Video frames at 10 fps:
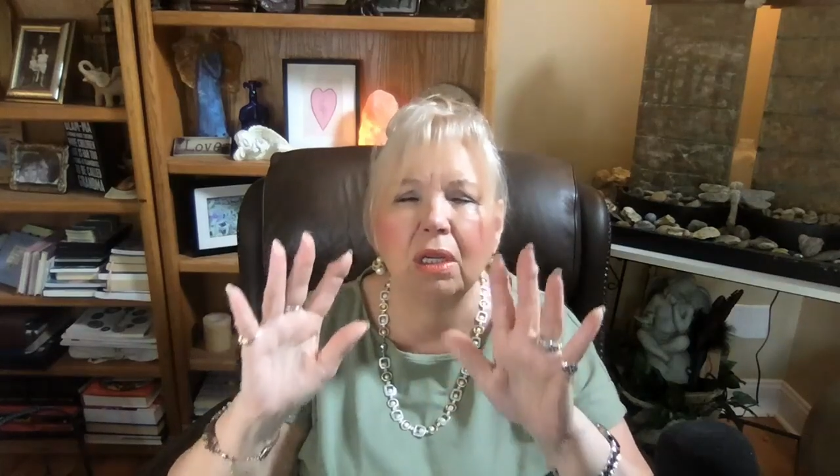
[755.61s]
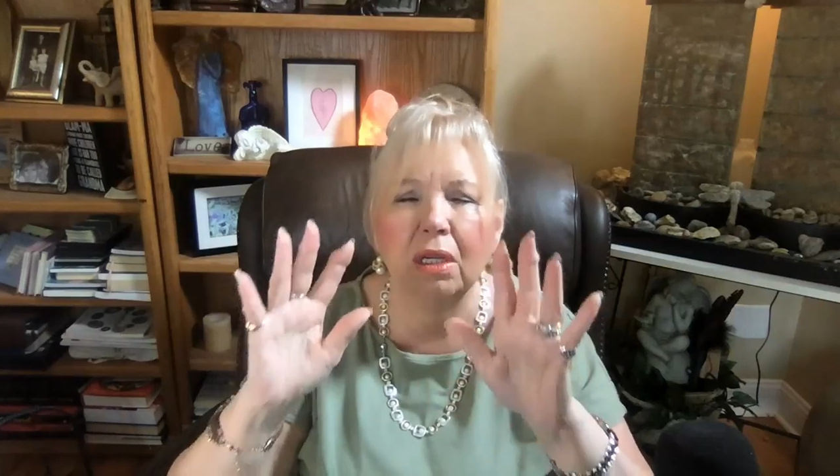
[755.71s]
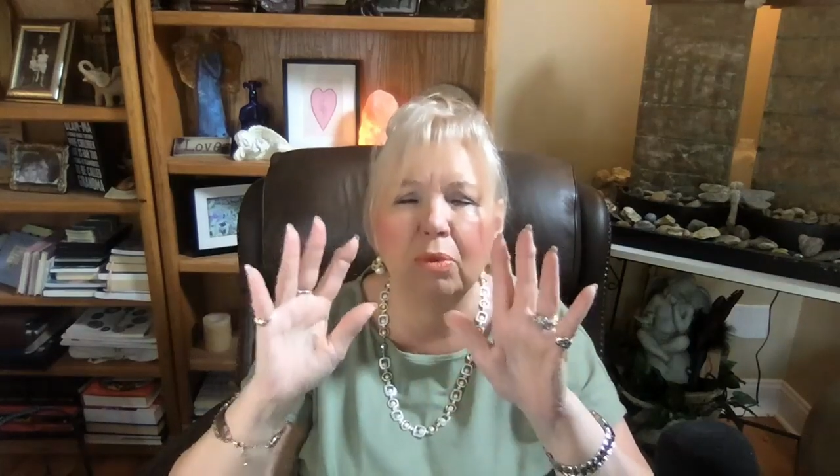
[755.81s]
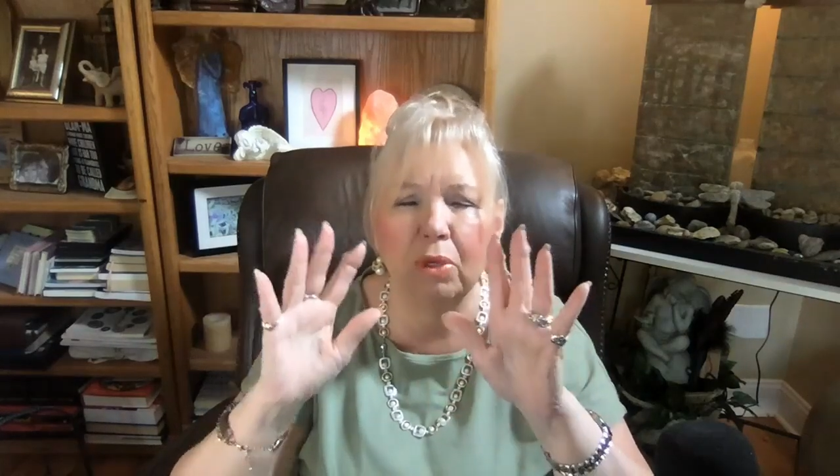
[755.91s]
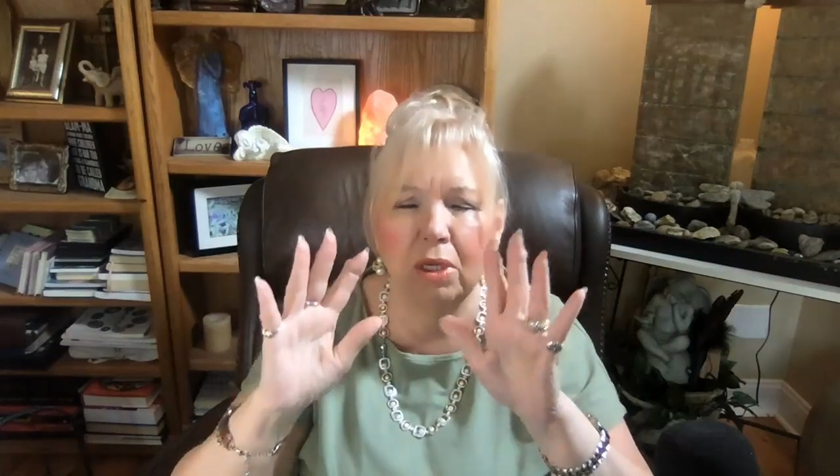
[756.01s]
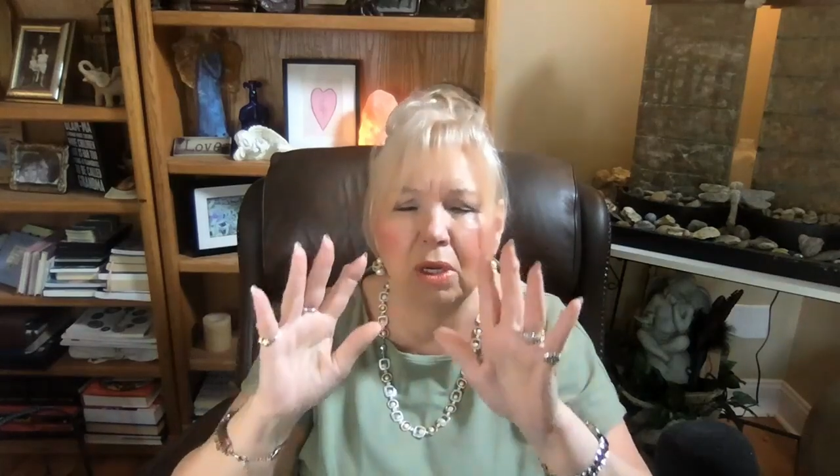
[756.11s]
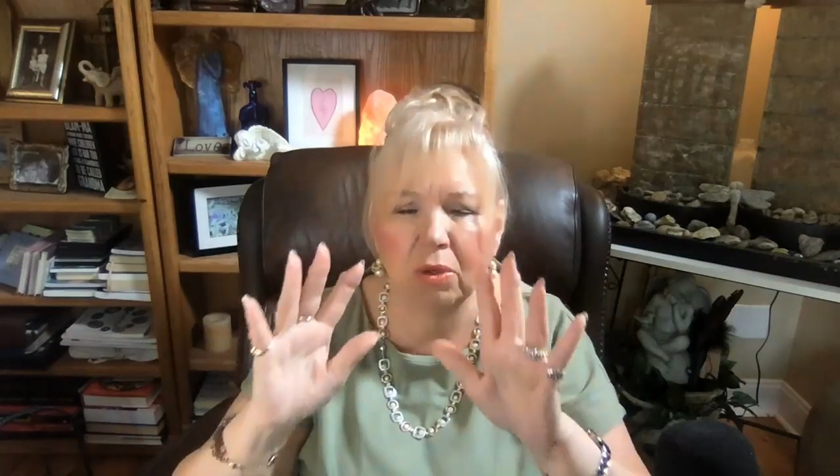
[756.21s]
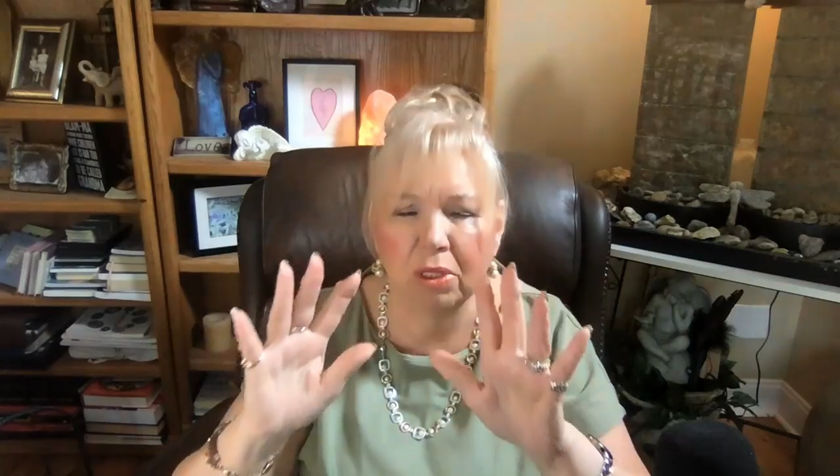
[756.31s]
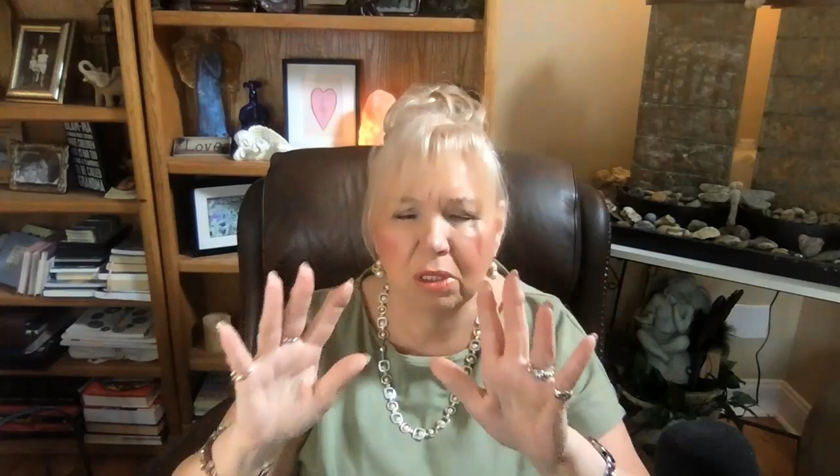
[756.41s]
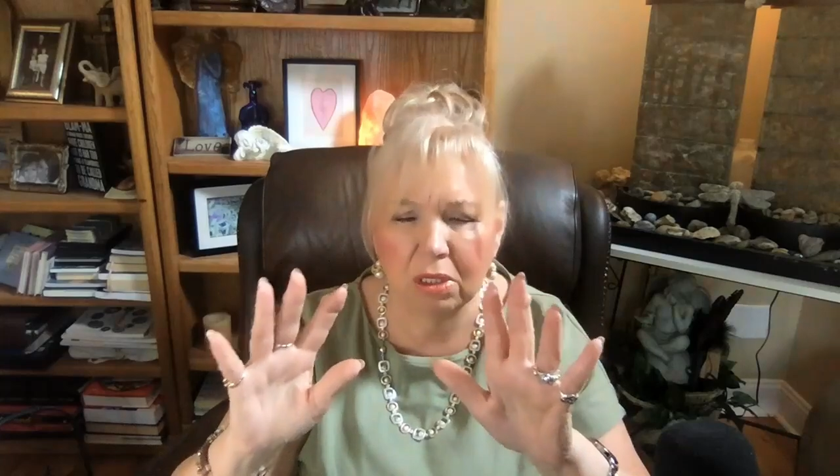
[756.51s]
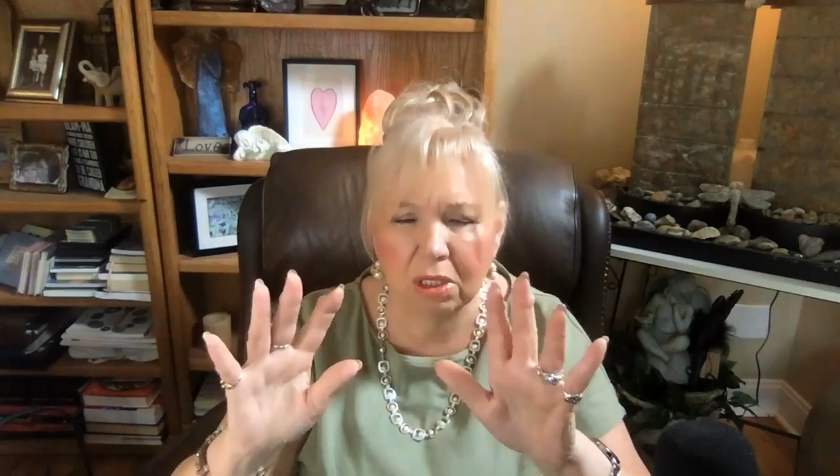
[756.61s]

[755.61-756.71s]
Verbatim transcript: and we know it's